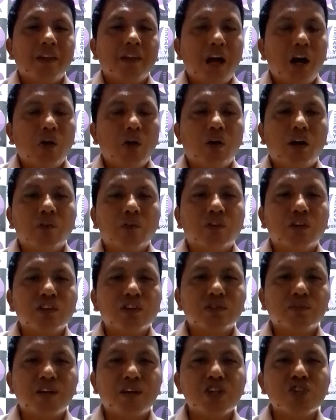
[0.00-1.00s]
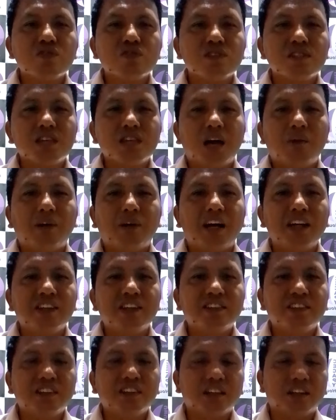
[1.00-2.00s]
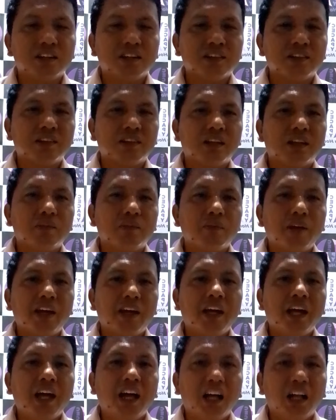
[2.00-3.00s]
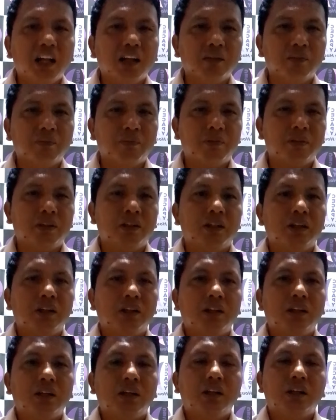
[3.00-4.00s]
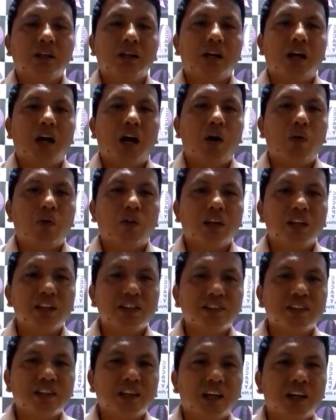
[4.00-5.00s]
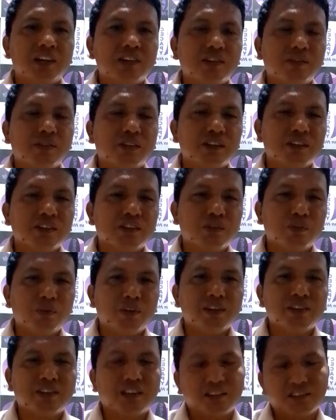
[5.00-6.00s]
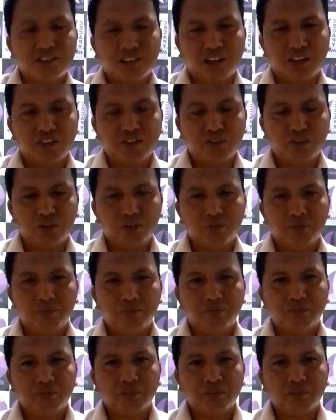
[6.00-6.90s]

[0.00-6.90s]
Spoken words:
Now I'm going to mention some ideas that may help our listening activities to be successful.